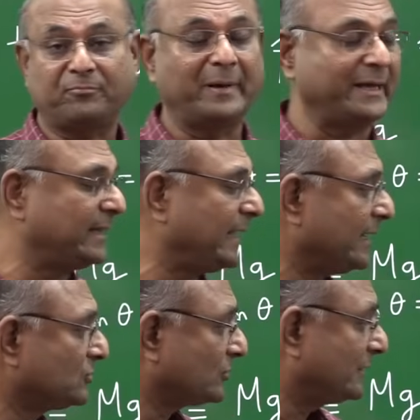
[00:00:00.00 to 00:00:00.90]
by
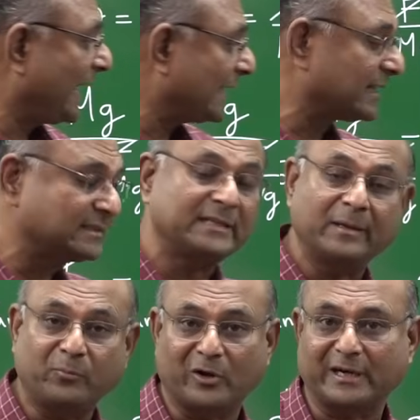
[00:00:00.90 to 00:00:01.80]
K. So that is the
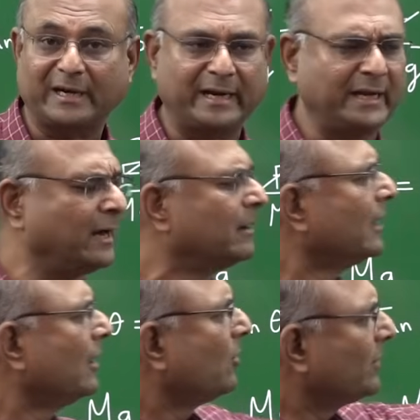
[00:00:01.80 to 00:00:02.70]
important idea.
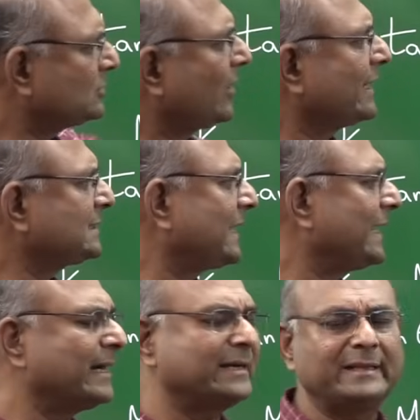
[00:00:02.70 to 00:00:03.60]
Once you
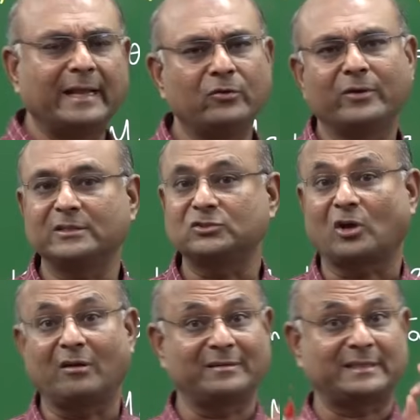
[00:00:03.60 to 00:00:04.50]
understand it, then you can
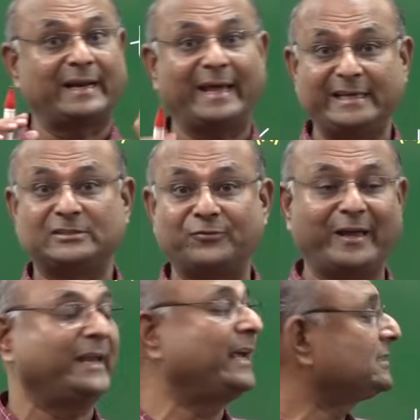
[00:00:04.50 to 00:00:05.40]
solve it. It's a nice
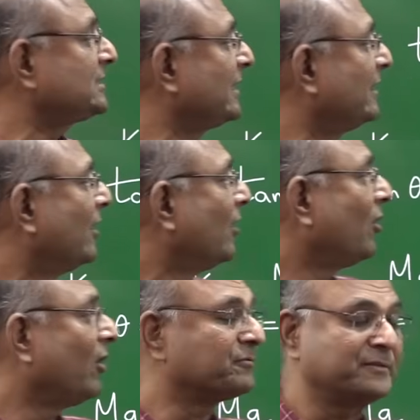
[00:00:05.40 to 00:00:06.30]
variation
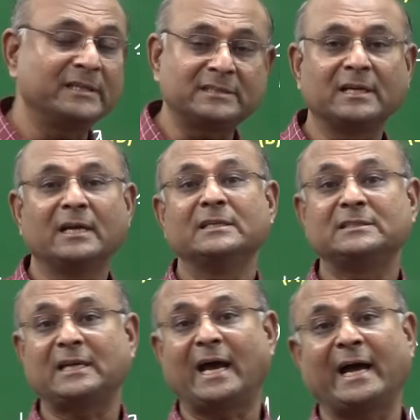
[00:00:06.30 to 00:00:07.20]
of this
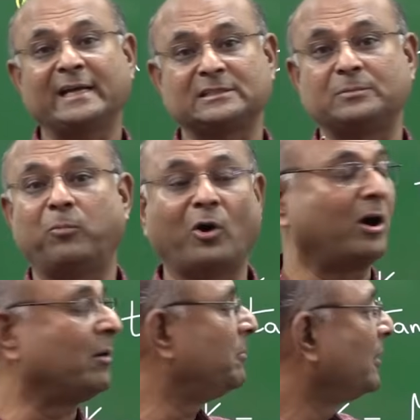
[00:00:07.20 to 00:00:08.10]
charged
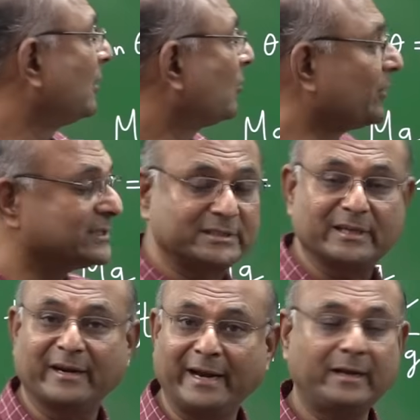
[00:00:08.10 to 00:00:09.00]
bob
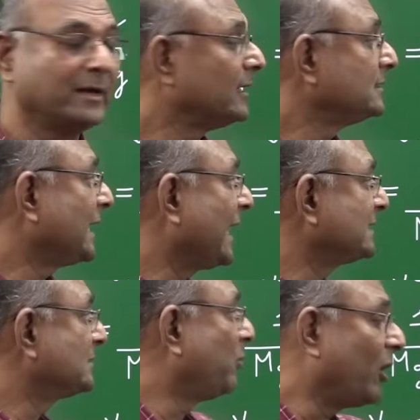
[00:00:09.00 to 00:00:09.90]
question, right?
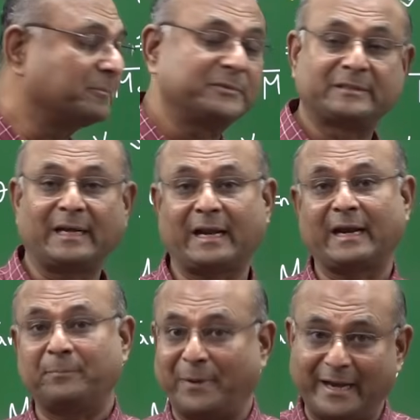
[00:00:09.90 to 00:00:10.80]
Charged bobs that are
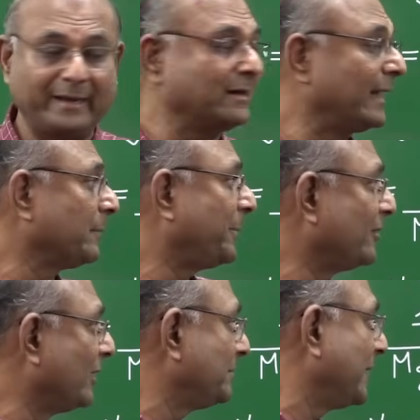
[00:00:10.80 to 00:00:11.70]
repelling, like a
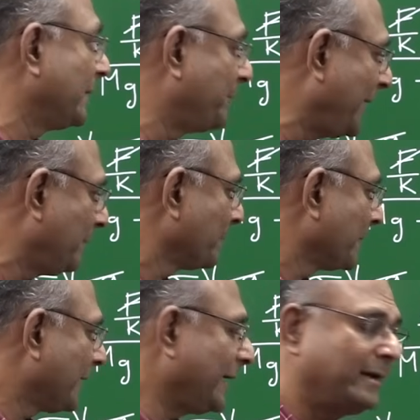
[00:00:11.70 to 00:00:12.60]
pendulum, they repel,
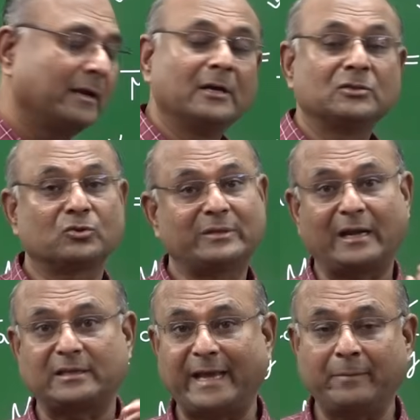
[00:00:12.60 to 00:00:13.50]
right? So
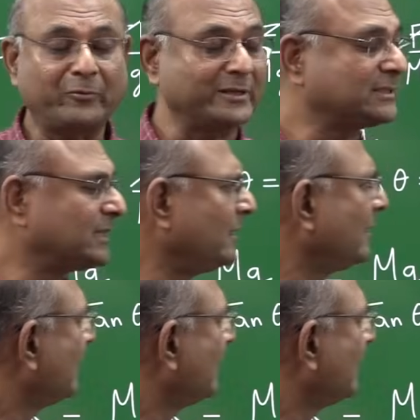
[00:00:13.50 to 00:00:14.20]
that same question,